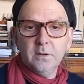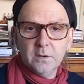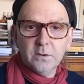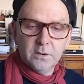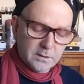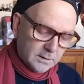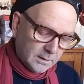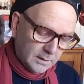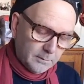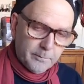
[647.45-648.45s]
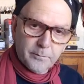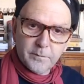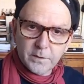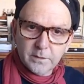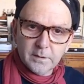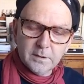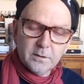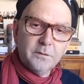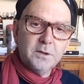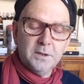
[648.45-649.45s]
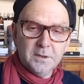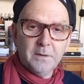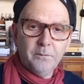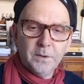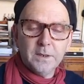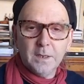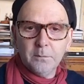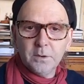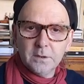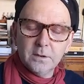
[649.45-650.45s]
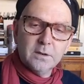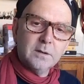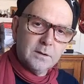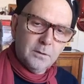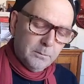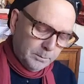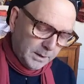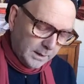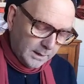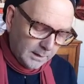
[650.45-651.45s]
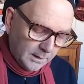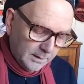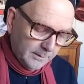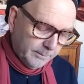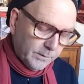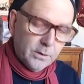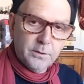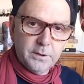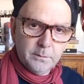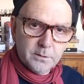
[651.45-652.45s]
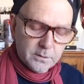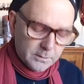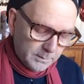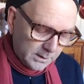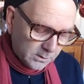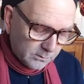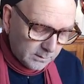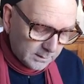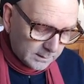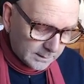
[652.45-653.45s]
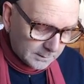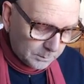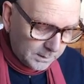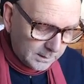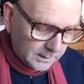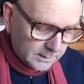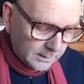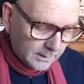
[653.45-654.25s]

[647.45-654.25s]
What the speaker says: It's just, there's obviously something there, but it's just sort of bare earth now. Most of the masonry has disappeared.